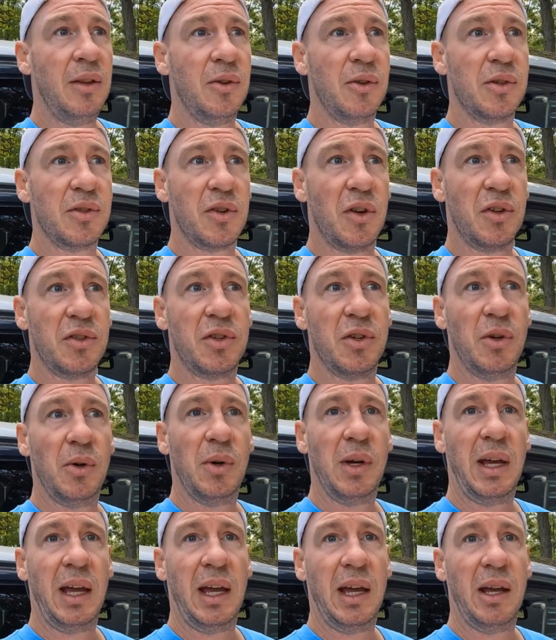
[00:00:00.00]
There is
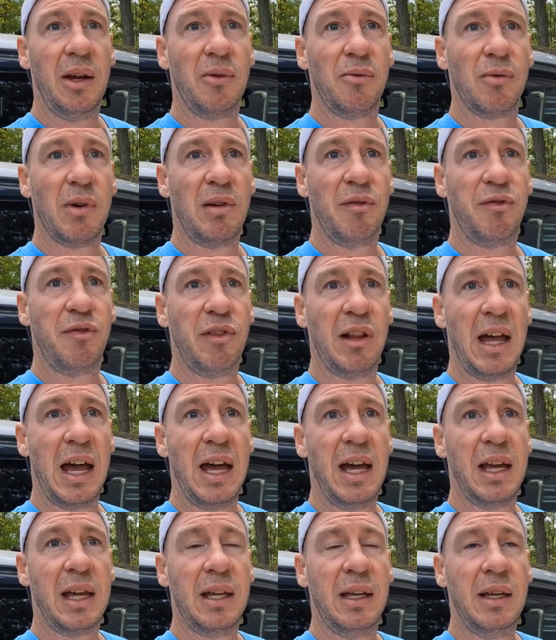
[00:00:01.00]
also a red
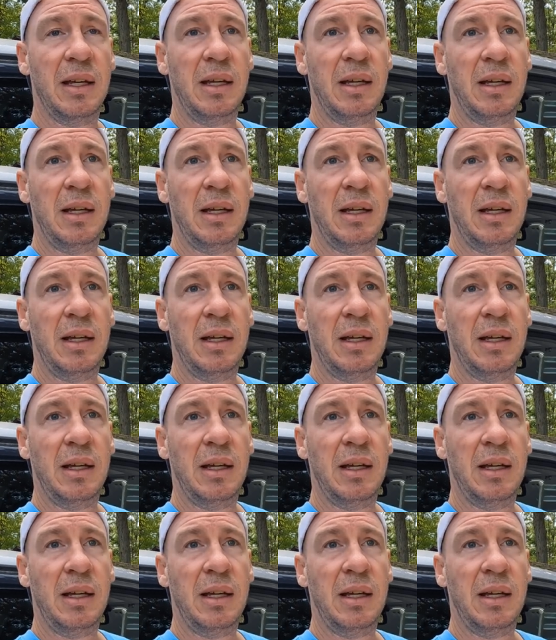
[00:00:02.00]
flag